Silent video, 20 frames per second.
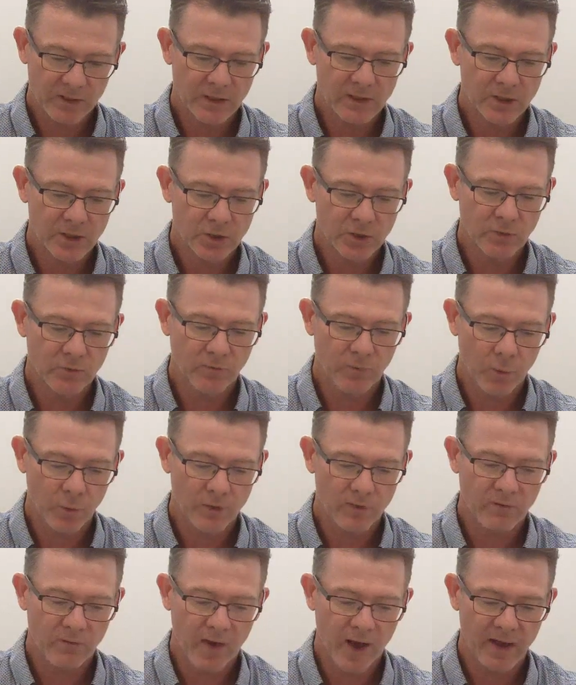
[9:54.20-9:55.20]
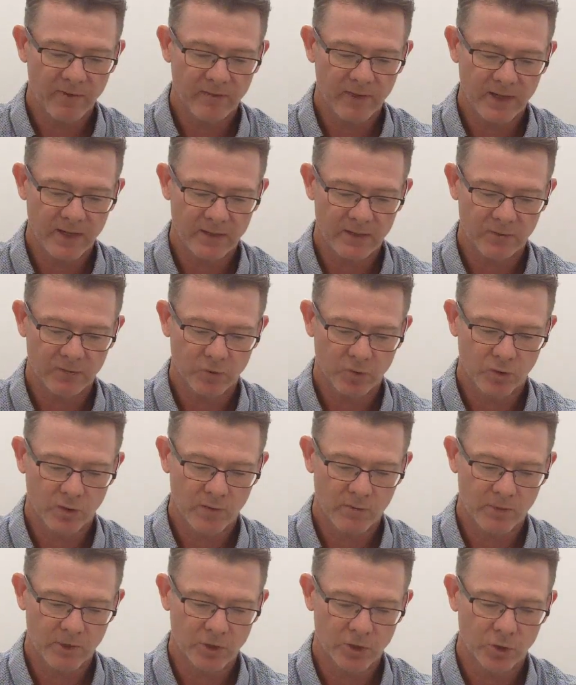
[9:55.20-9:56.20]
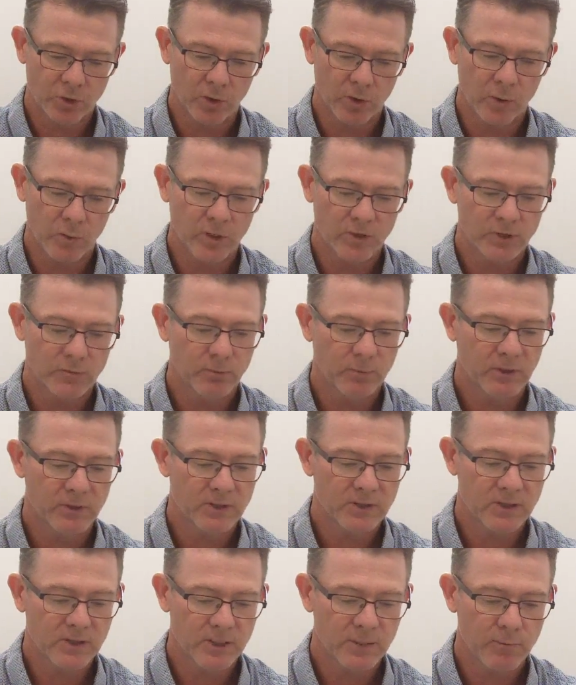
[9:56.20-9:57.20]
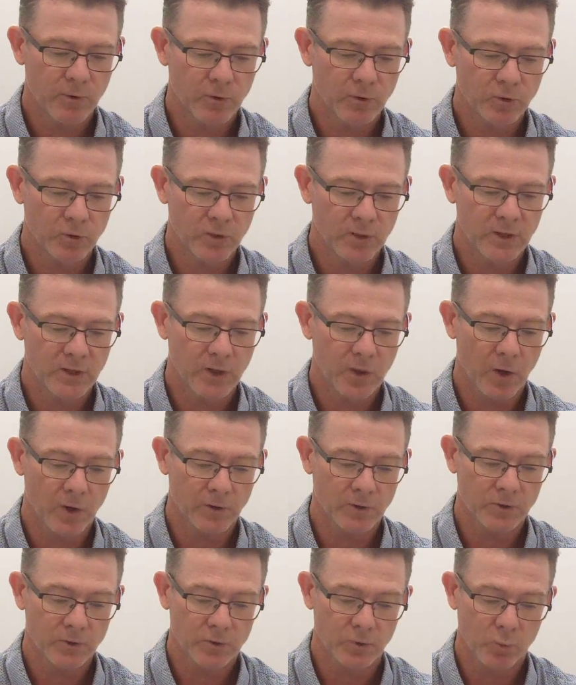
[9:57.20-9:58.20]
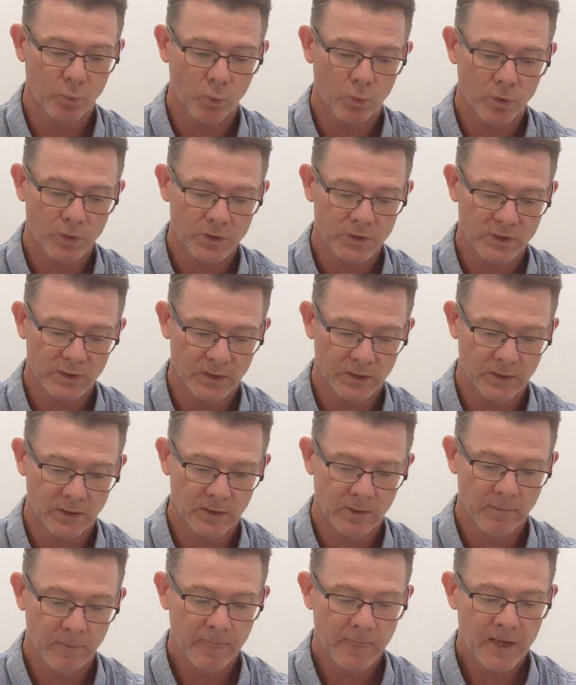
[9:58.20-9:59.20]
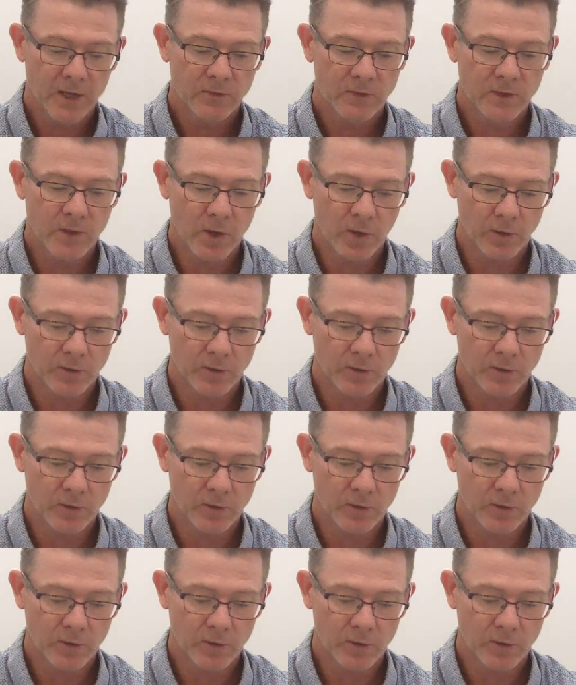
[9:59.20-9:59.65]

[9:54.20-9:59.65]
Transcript: initial 45 days of treatment during which placebo-treated ulcers worsened, the